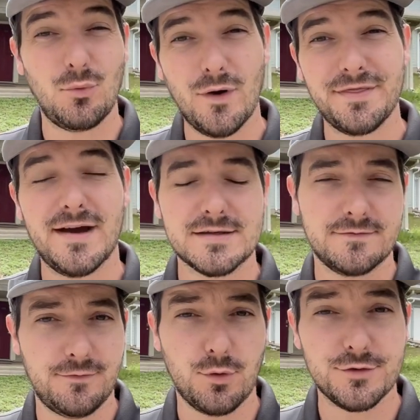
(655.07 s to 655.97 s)

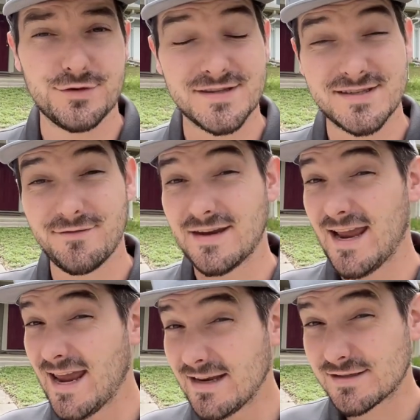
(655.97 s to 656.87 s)

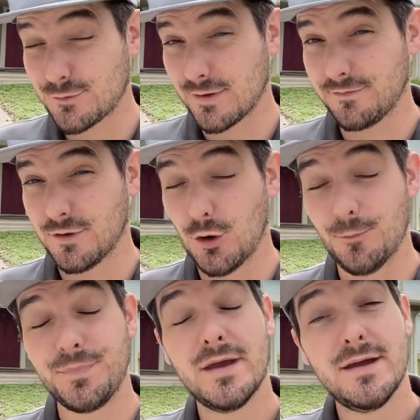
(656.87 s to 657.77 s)
1,478 square foot home.